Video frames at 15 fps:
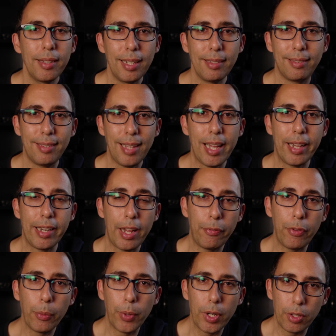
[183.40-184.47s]
That said,
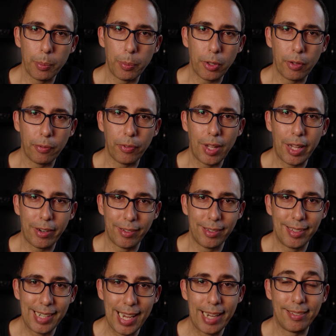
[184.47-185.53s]
if you were to book a flight
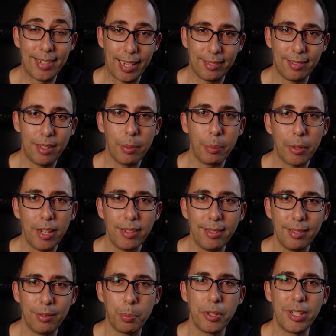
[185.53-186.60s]
on an air taxi, the
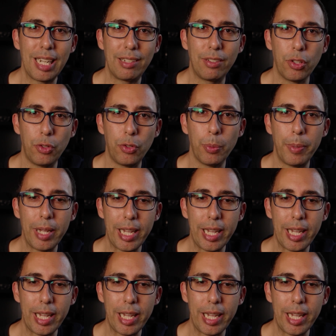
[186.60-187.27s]
price is predicted to